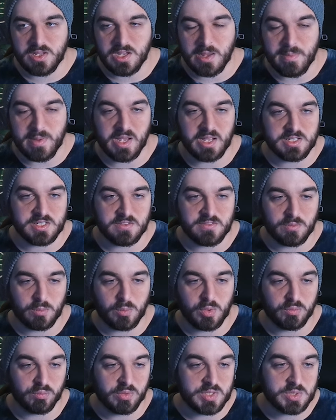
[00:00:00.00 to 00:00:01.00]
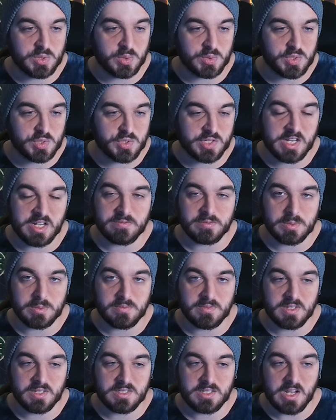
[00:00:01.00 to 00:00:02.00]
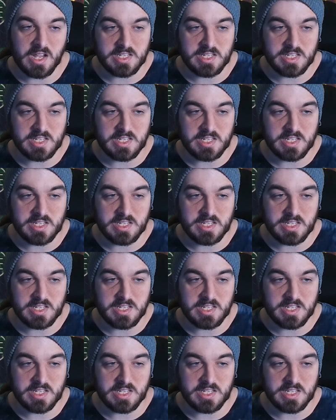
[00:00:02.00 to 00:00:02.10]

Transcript: amount of what resources you get from the event,